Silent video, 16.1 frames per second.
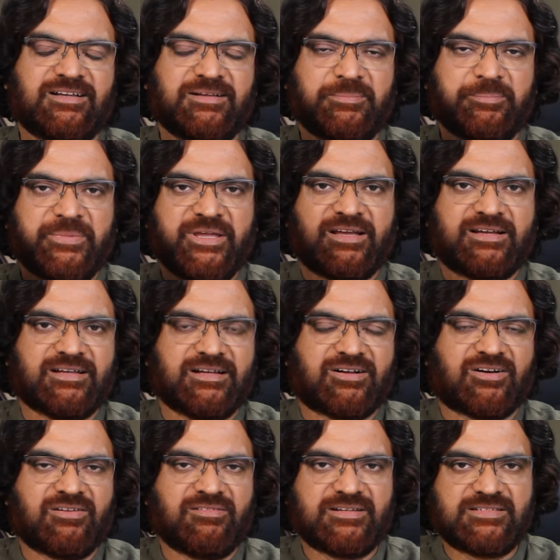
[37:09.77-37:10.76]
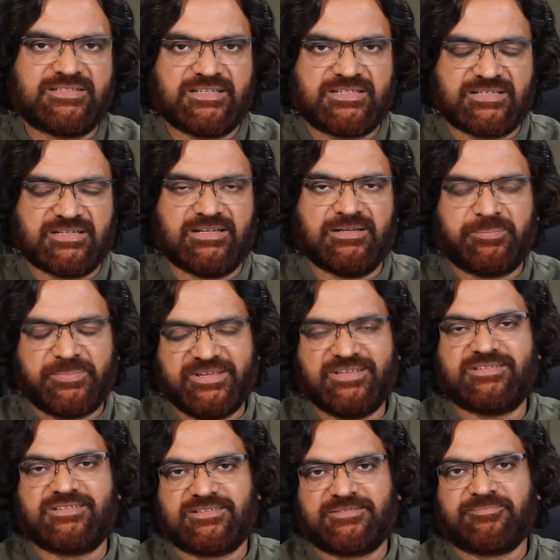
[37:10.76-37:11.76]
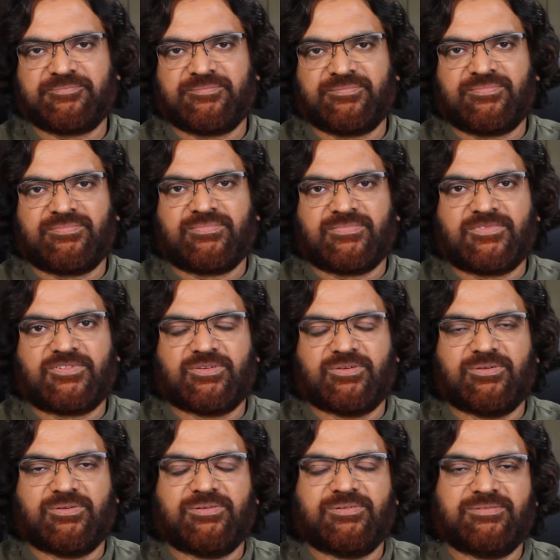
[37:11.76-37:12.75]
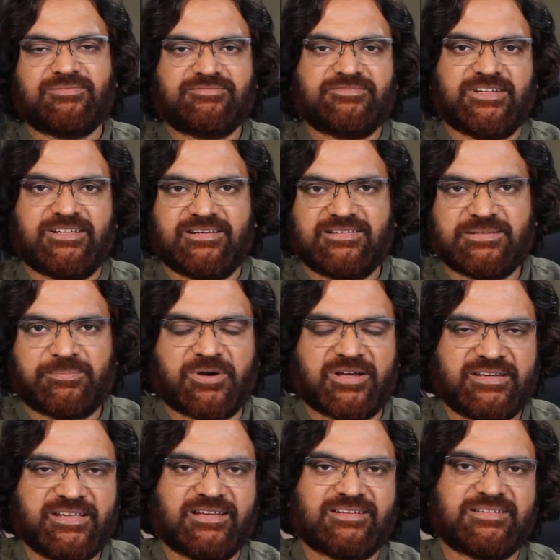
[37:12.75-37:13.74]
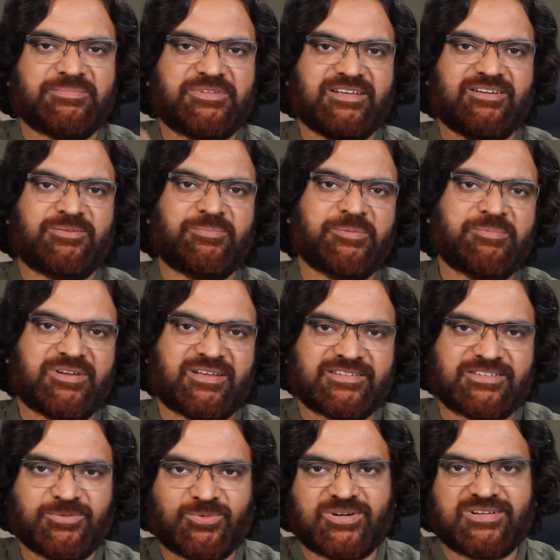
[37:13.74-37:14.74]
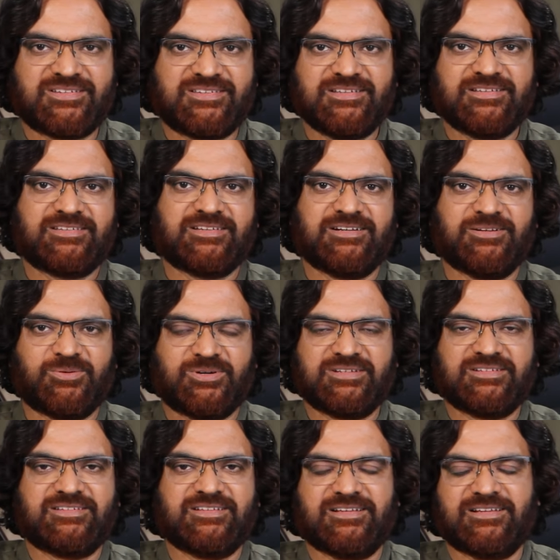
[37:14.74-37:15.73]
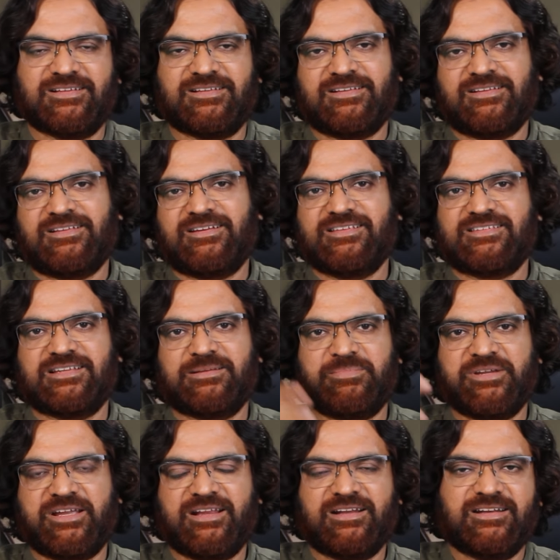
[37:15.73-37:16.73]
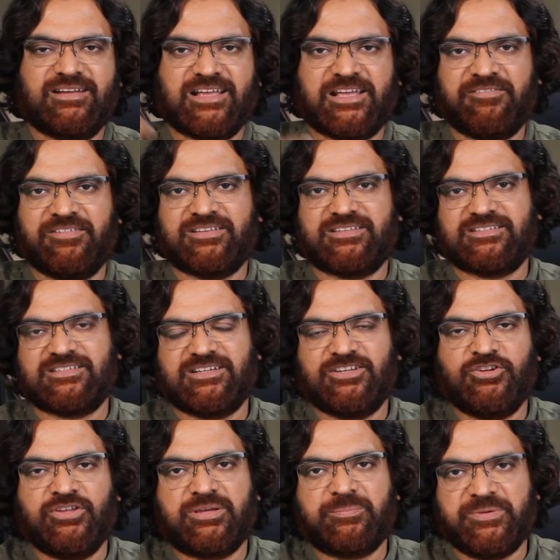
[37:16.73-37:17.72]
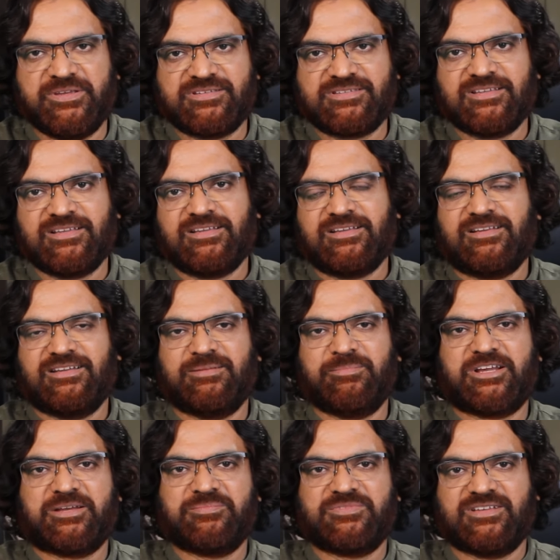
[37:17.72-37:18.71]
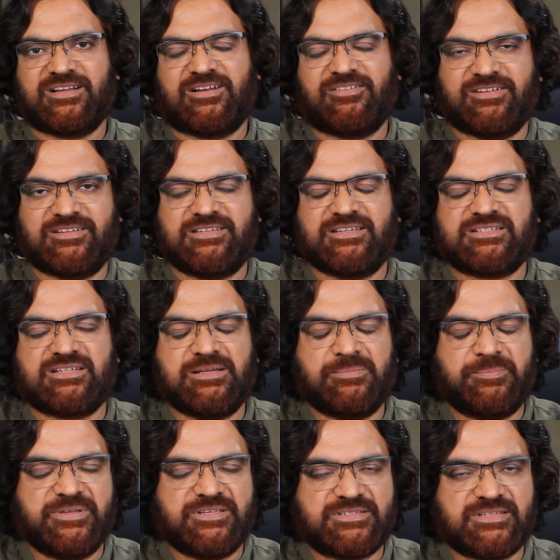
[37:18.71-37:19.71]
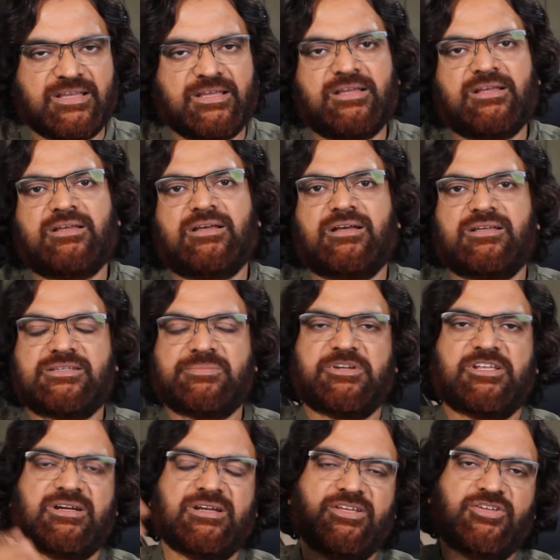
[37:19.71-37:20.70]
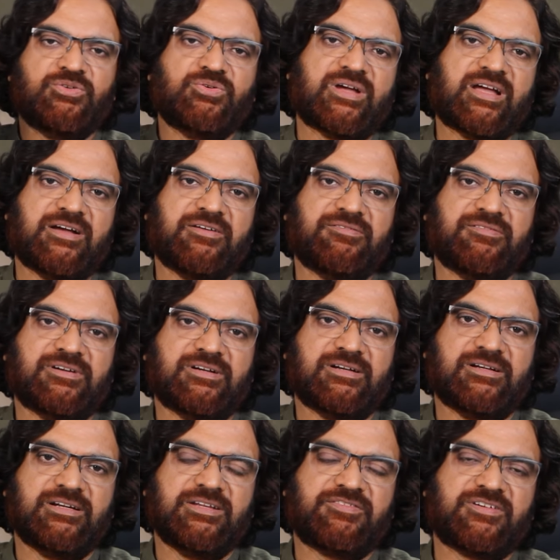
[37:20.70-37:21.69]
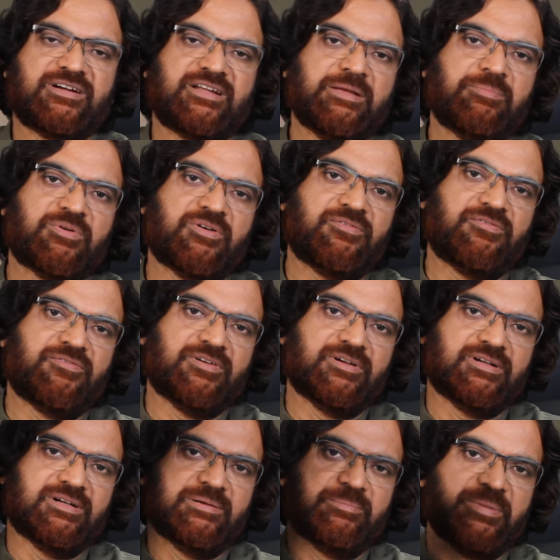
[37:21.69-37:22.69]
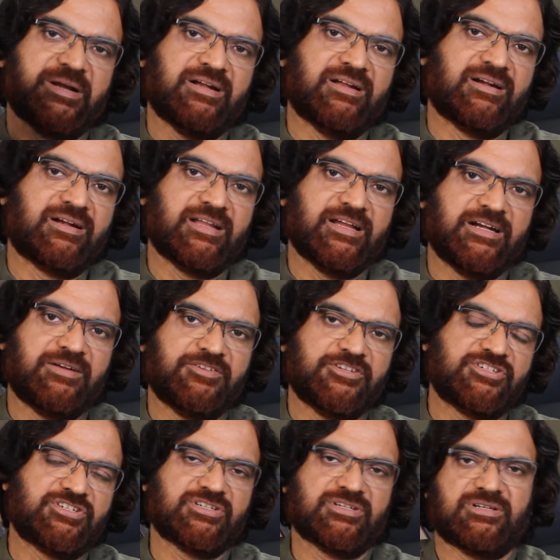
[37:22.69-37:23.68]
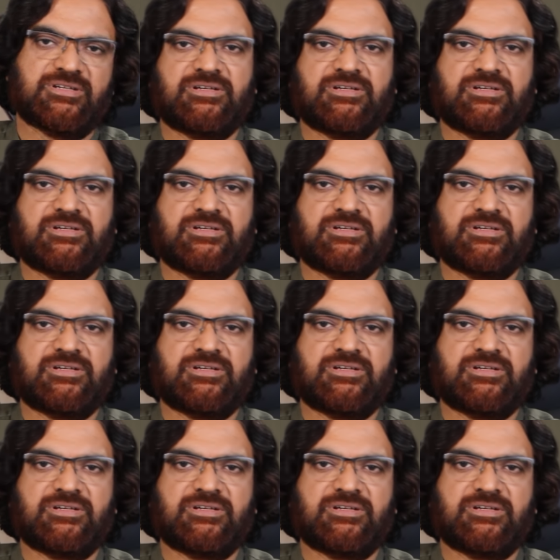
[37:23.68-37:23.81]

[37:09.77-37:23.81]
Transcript: make a conversational piece. So when there is a party or something, people ask you what is this and what is the reason behind having such an unique piece. It becomes a conversational piece. Similarly, you have a different type of pendant light which